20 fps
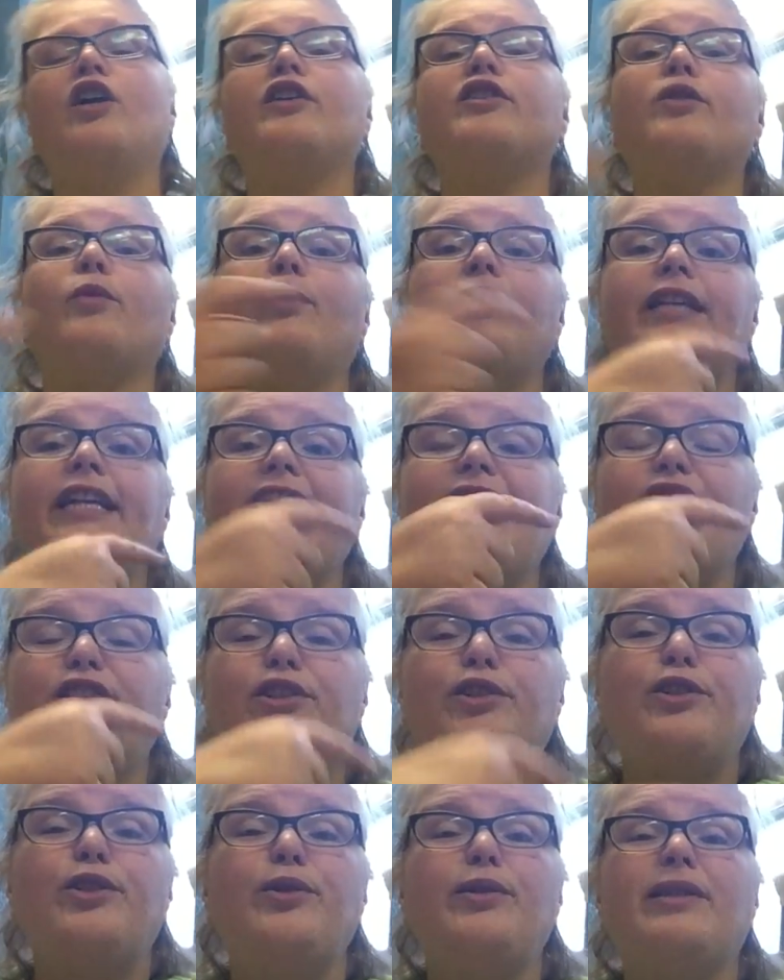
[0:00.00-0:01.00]
So when you
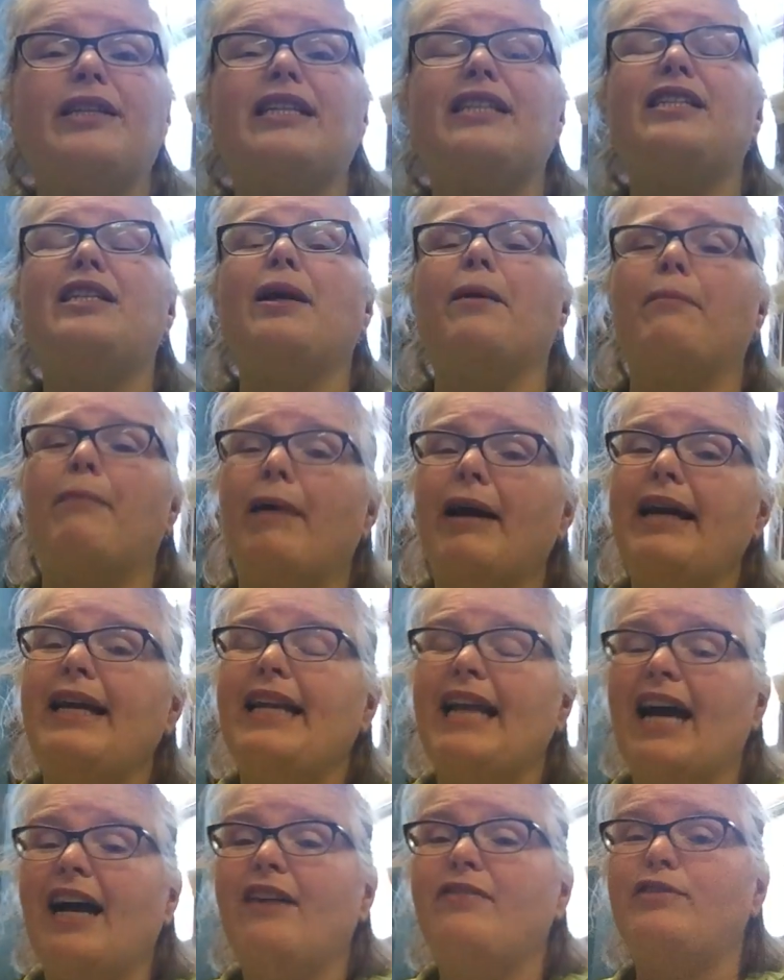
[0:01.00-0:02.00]
introduce this, you
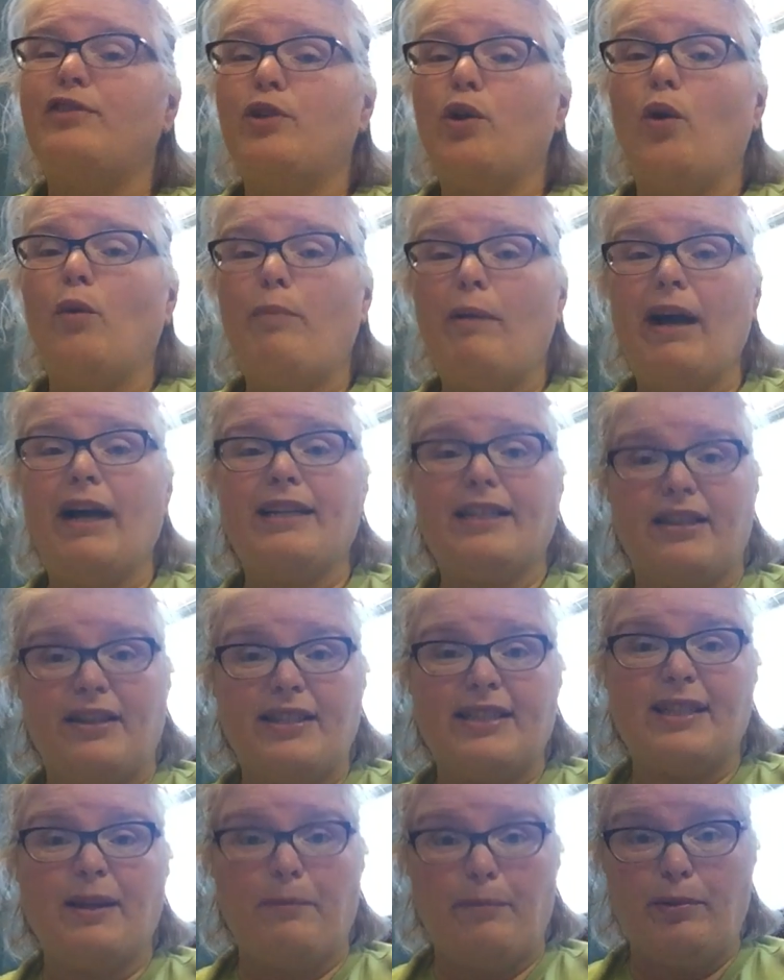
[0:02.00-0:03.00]
might have to go back
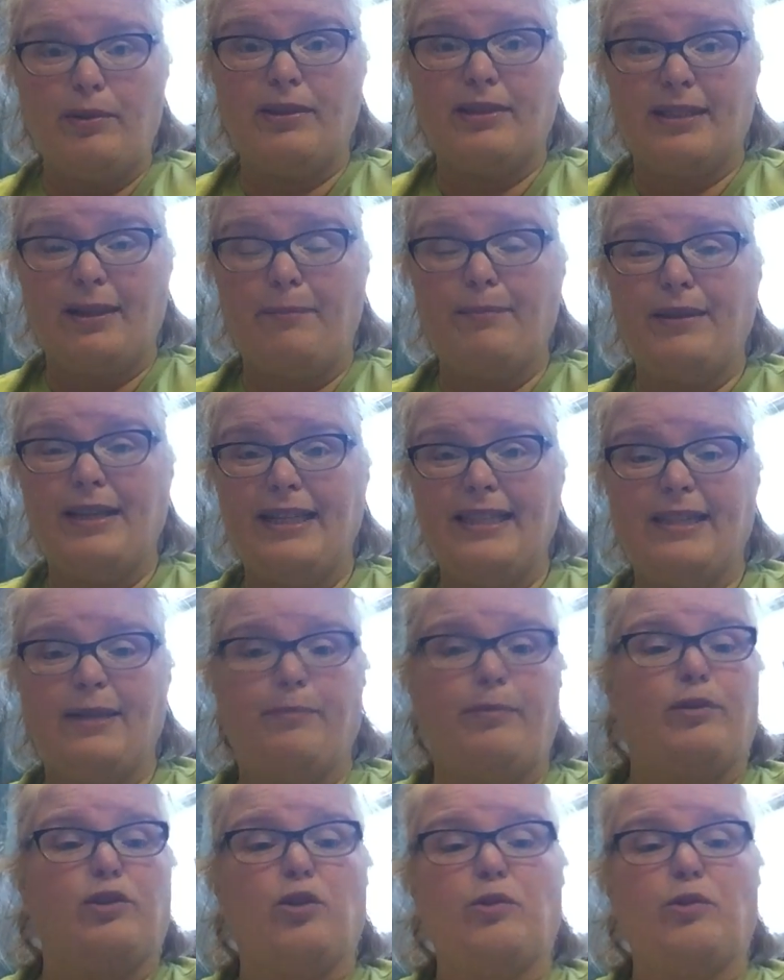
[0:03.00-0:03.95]
to something simple.